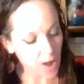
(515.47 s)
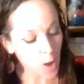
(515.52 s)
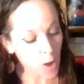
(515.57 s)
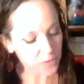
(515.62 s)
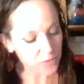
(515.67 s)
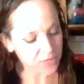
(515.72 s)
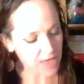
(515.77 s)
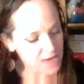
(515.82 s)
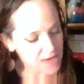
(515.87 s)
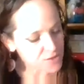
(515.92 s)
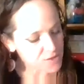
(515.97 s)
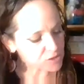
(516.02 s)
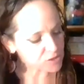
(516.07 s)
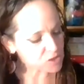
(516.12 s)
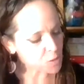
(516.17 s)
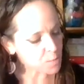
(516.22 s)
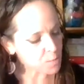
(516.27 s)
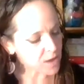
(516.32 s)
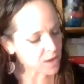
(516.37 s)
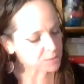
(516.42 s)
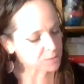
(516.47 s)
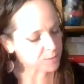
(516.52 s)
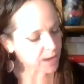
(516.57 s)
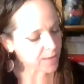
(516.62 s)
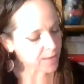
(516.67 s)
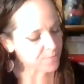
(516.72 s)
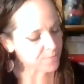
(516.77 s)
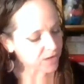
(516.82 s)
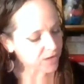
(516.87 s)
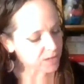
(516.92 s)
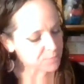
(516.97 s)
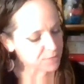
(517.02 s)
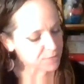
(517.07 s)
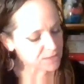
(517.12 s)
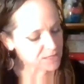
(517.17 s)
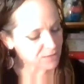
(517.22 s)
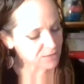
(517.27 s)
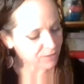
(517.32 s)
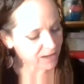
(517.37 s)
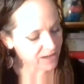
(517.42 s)
oh, thank you so much, but I'm very
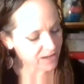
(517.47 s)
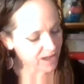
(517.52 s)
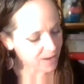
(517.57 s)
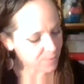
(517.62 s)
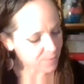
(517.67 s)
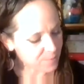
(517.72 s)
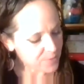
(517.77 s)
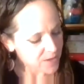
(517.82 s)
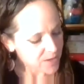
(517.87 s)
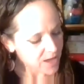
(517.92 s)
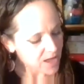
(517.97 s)
busy right now.